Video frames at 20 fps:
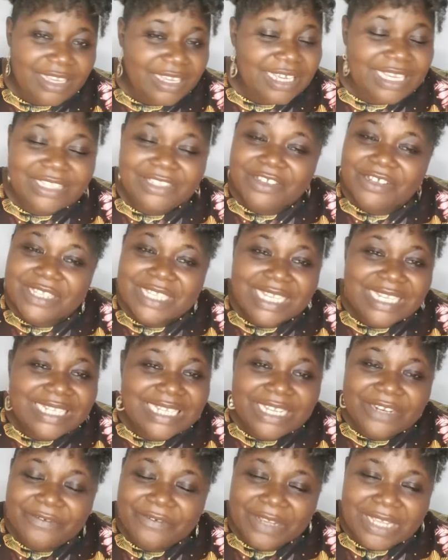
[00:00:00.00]
It doesn't
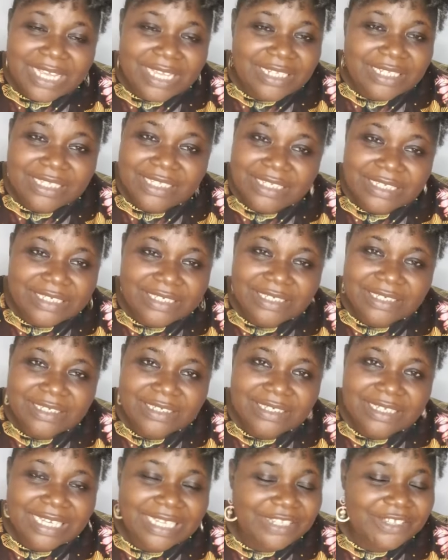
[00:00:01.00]
need rekindling.
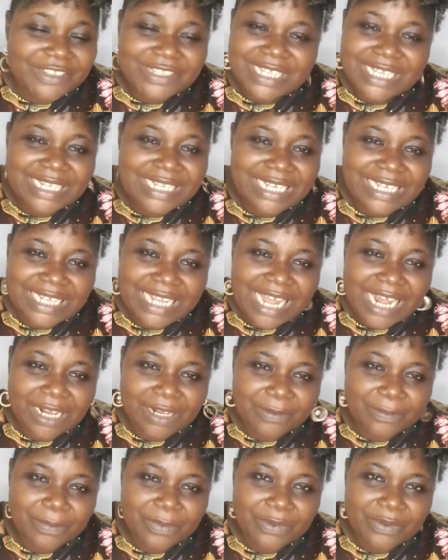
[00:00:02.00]
It doesn't need
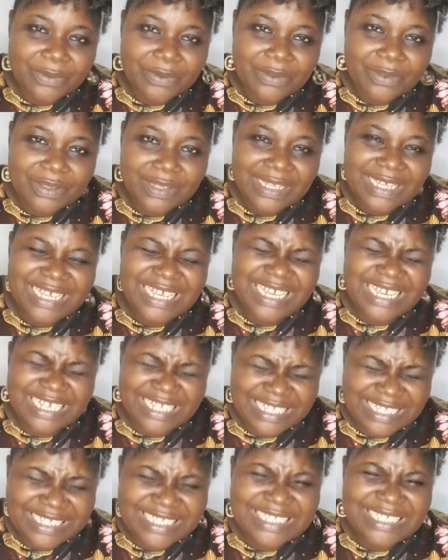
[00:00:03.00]
help. He
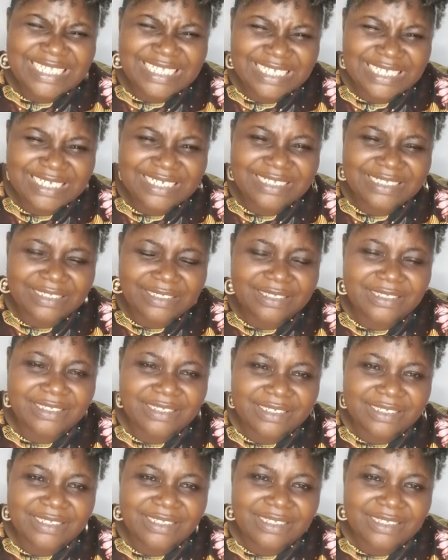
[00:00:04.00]
is still
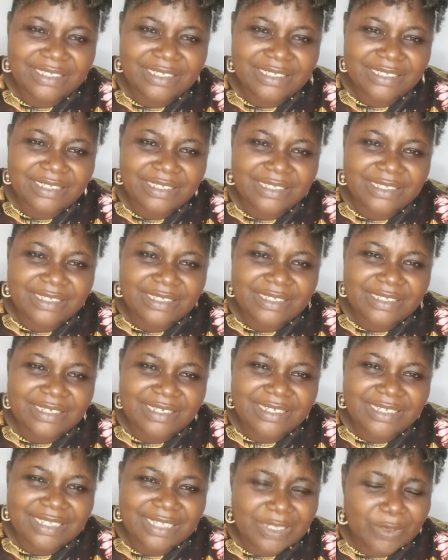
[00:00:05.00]

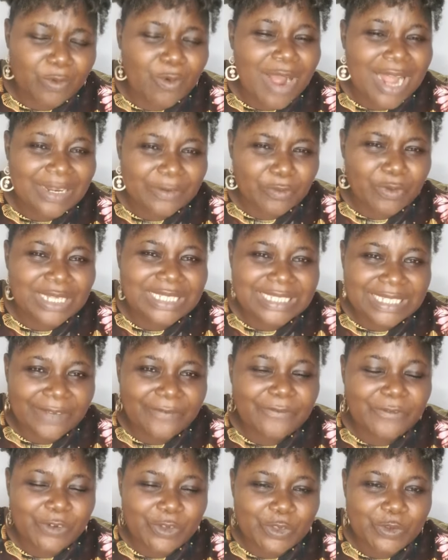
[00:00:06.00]
the one waiting
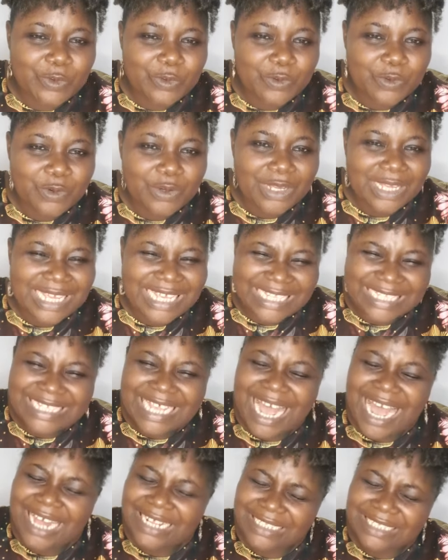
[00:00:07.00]
for you. His
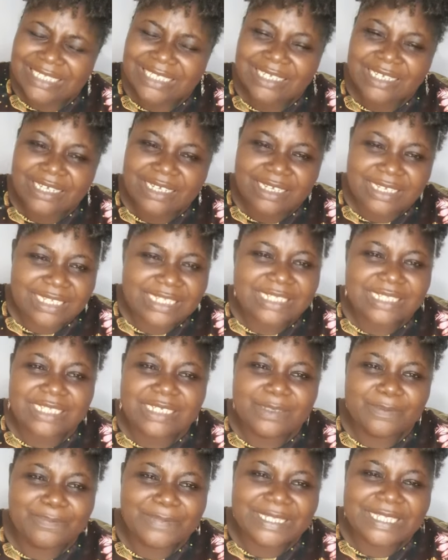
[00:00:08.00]
heart is
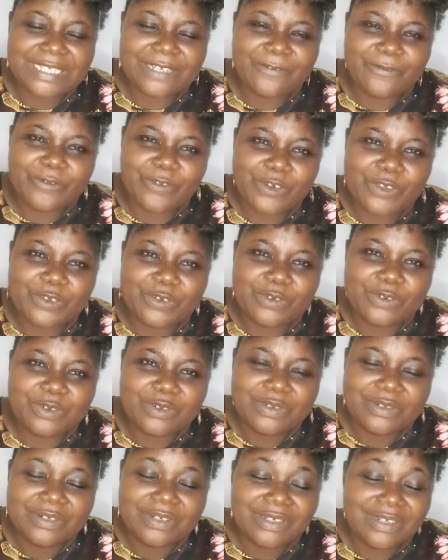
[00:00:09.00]
still beating for you.
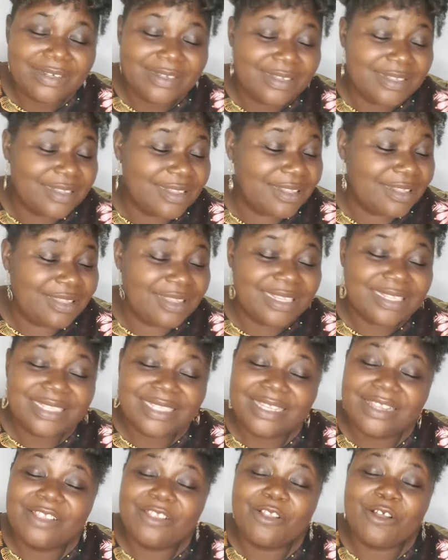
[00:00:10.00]

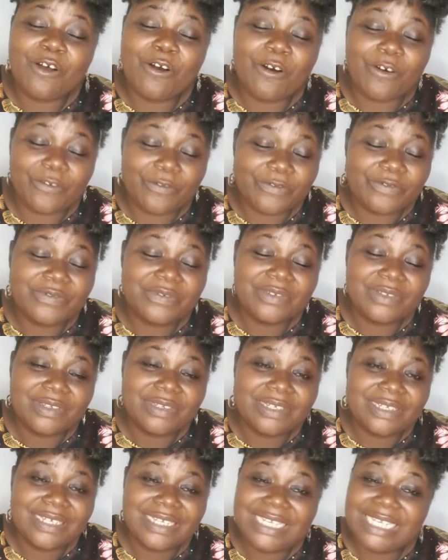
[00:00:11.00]
This love
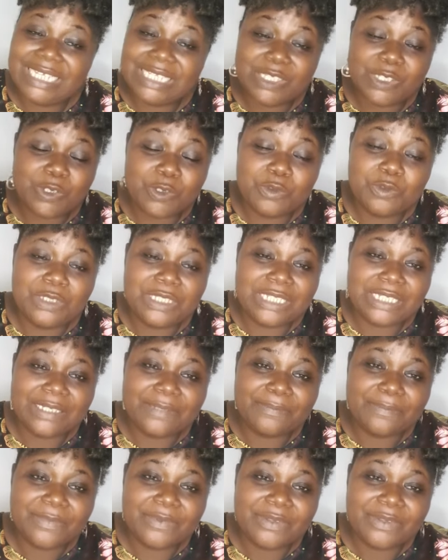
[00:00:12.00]
is too deep.